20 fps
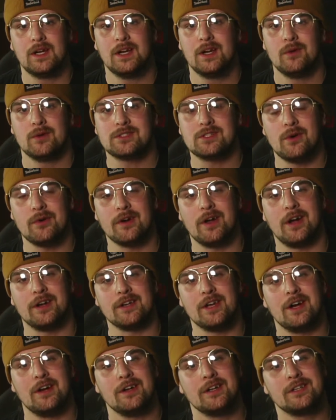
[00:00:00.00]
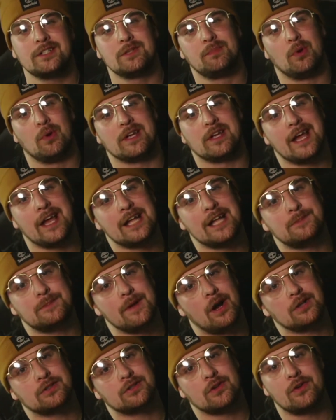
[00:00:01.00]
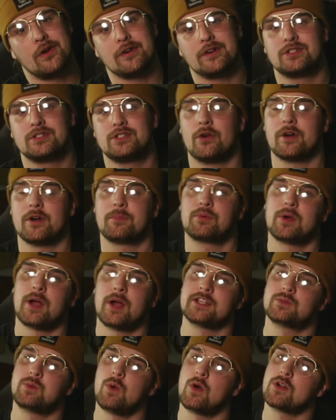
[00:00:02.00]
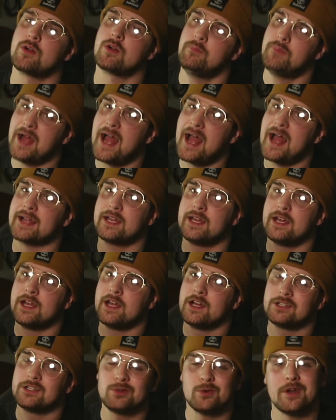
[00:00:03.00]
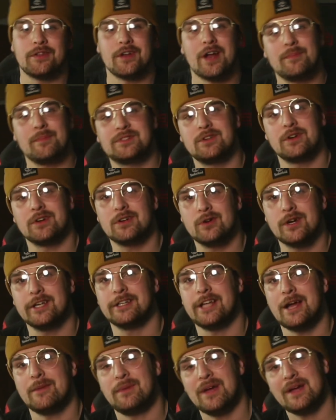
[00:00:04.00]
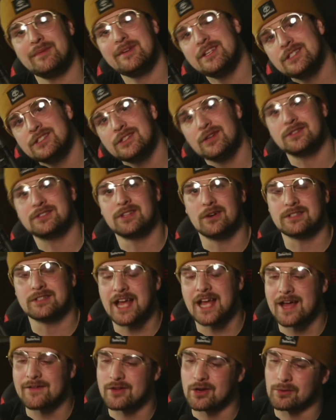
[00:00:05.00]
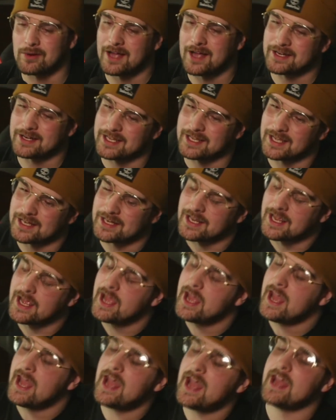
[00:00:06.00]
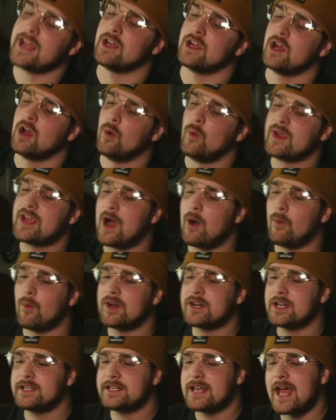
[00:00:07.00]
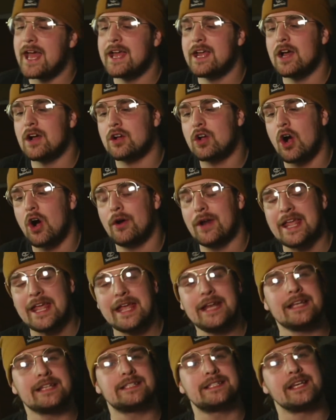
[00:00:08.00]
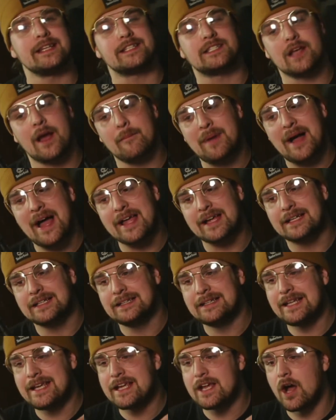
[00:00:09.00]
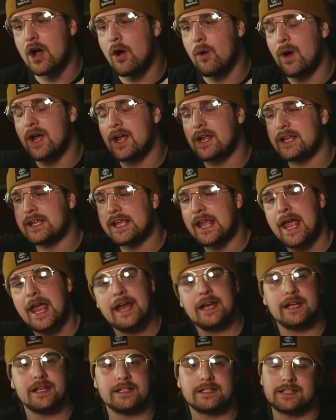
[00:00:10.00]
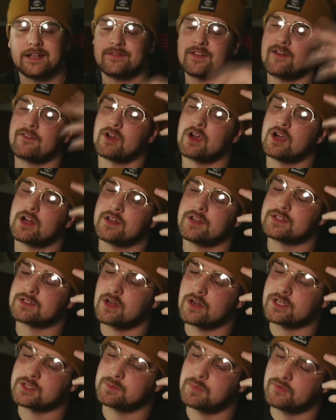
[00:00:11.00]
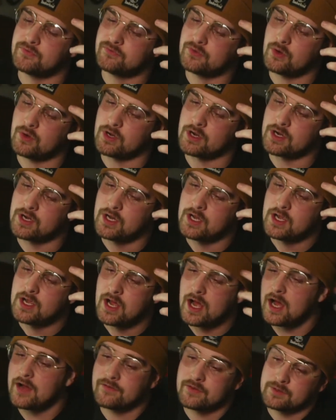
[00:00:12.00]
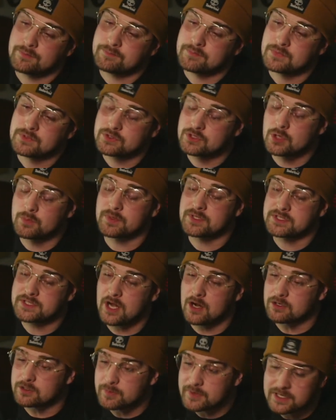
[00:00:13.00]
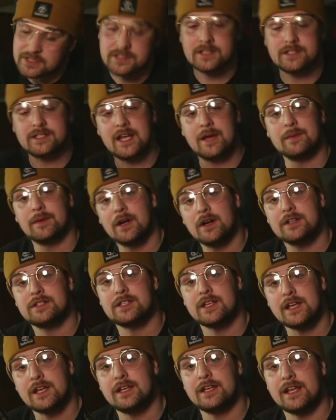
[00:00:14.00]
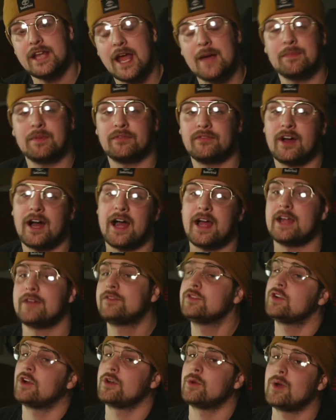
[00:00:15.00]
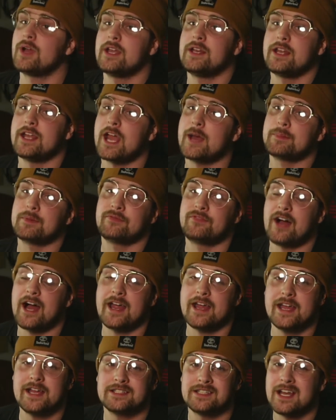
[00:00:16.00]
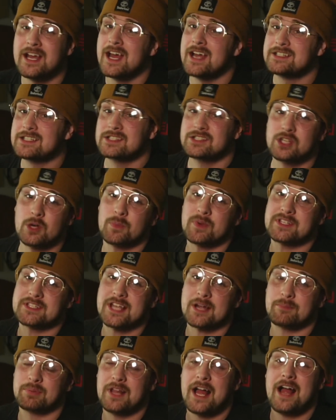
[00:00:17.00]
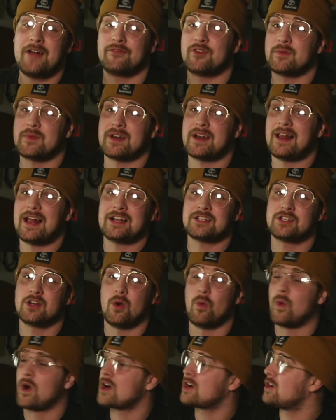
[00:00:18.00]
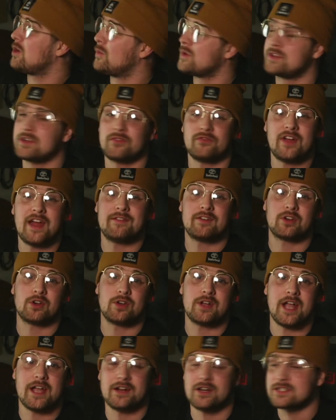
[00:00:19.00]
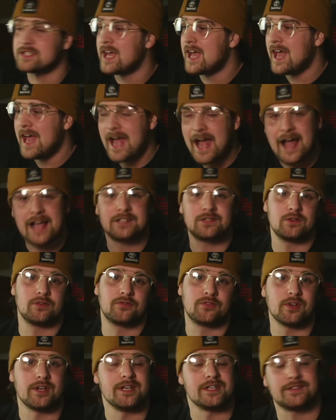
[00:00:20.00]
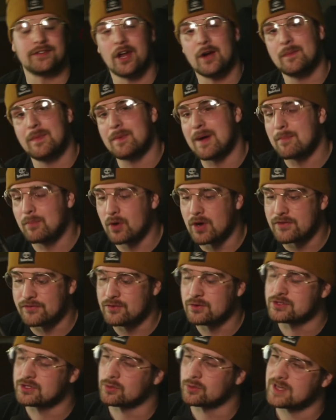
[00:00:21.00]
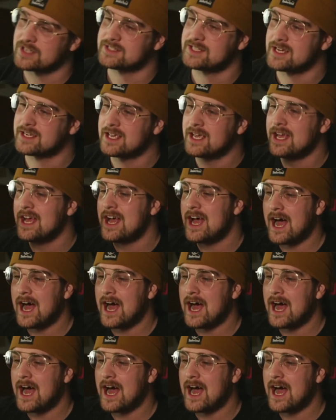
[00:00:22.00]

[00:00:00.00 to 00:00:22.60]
What's going on, y'all? It's your boy Gatsby, also known as Jonah Price. Welcome back to another episode of Green Light, baby. So stoked to have you around again. Hey, we got one today called Innocence by Clio Cadence. I've never heard of this artist before. However, super stoked because this came courtesy of Indie Amplify. If you don't know what Indie Amplify is, it's a super sick platform that allows you to work with your favorite creators hassle-free. Started by my boy Futuristic.